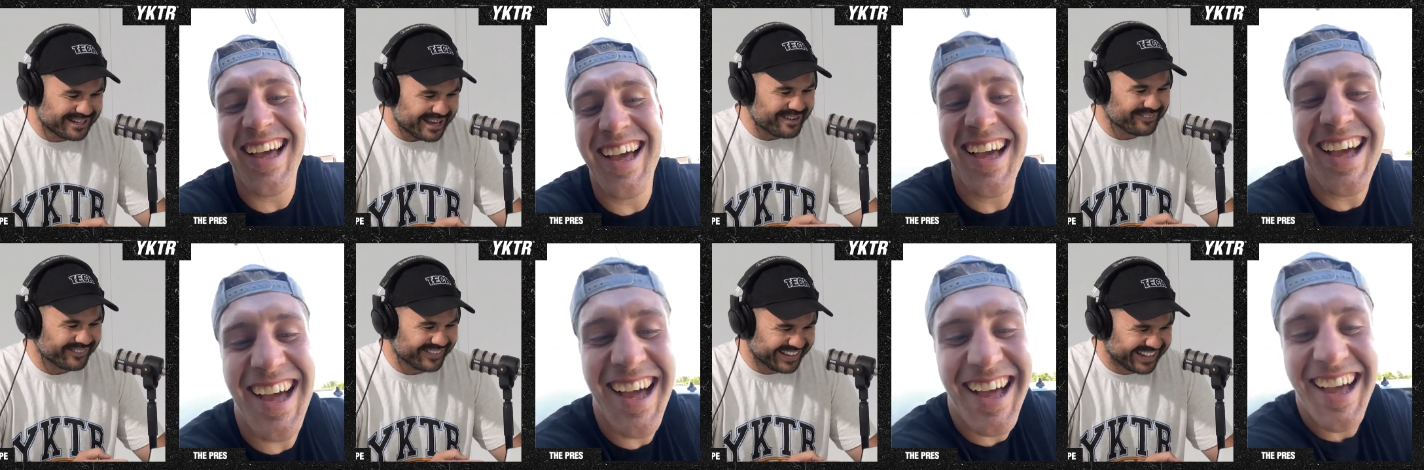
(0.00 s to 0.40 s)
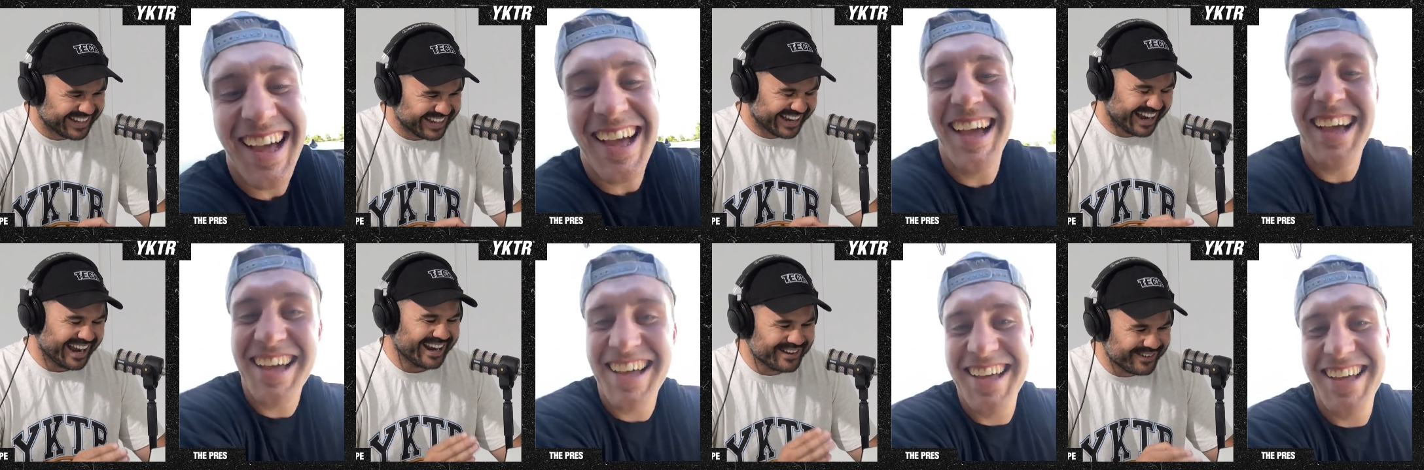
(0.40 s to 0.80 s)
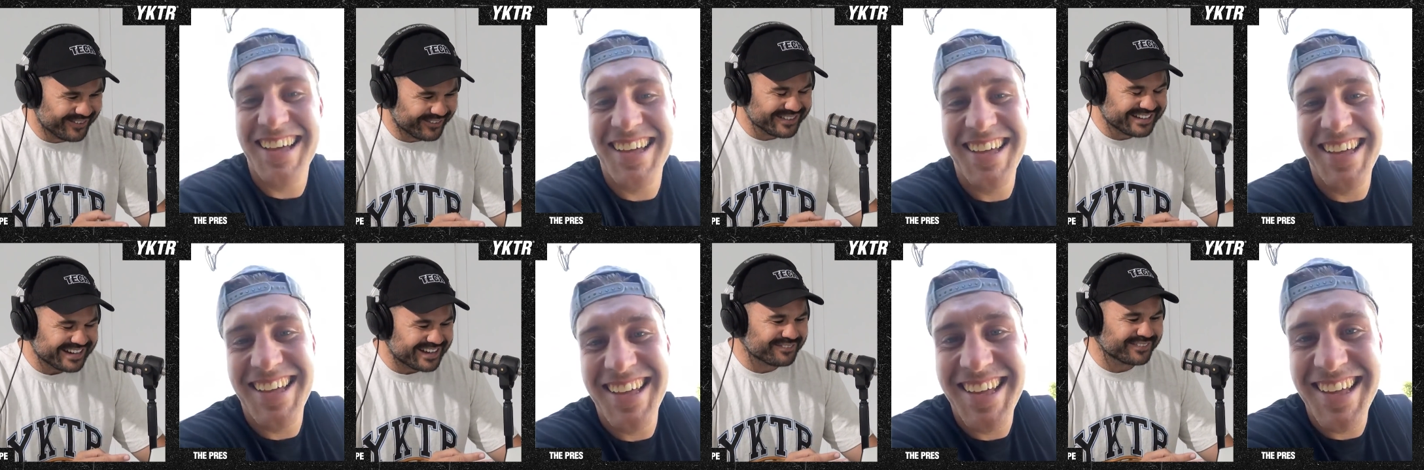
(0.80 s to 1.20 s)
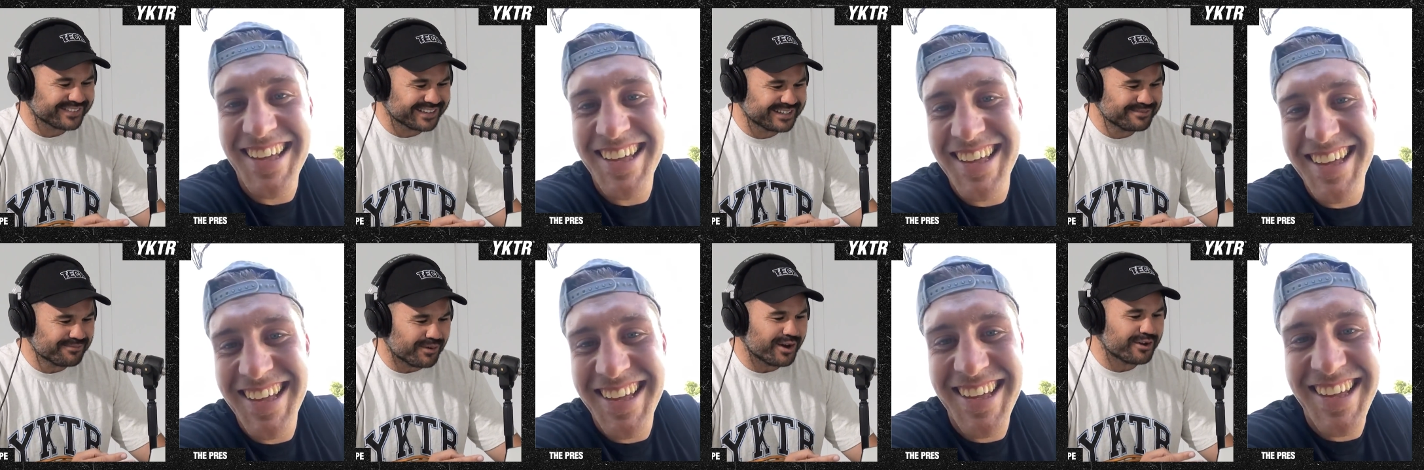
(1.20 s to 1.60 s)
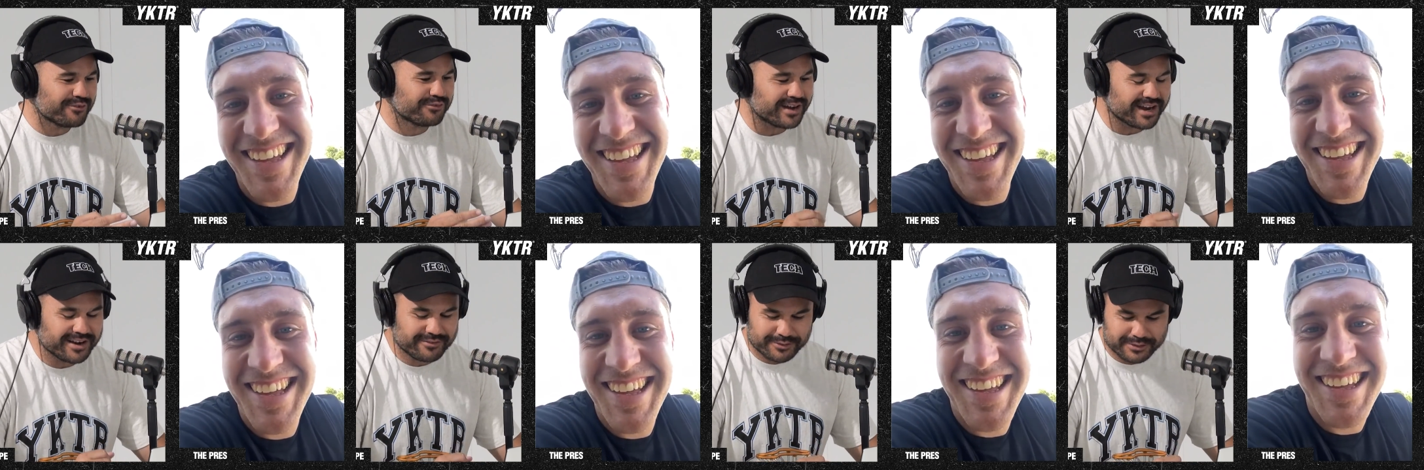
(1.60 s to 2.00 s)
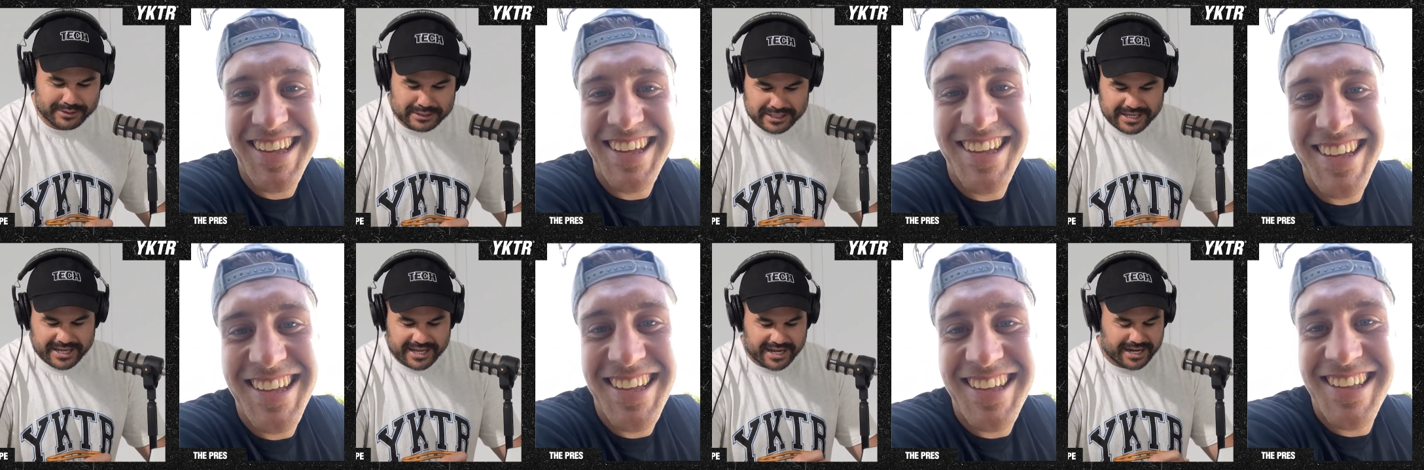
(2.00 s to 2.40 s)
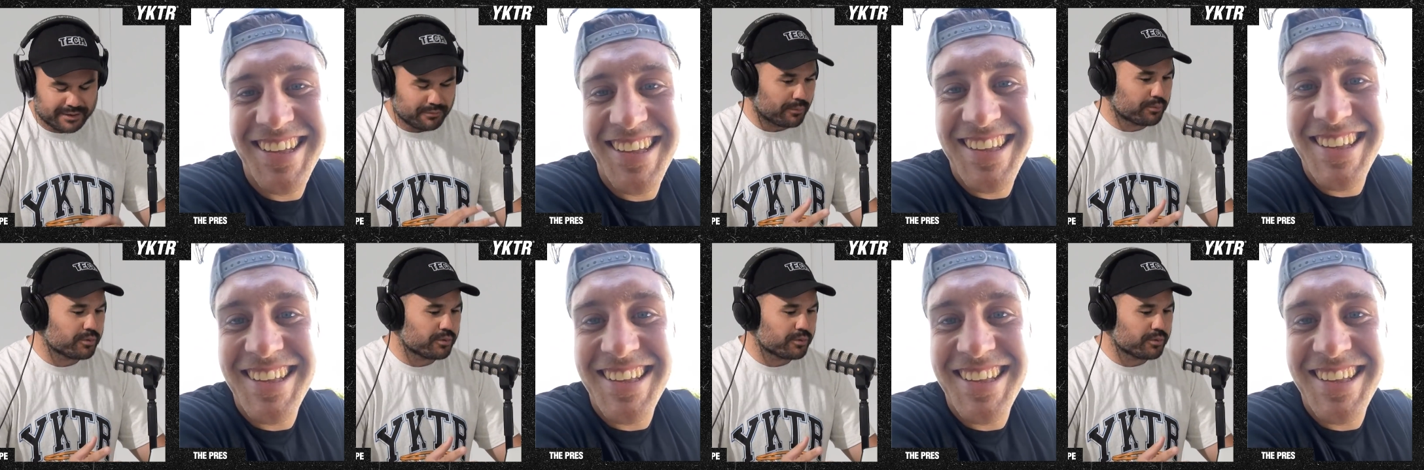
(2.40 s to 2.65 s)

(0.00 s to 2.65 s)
Speaker 1: def- and you're definitely my favorite. Um, I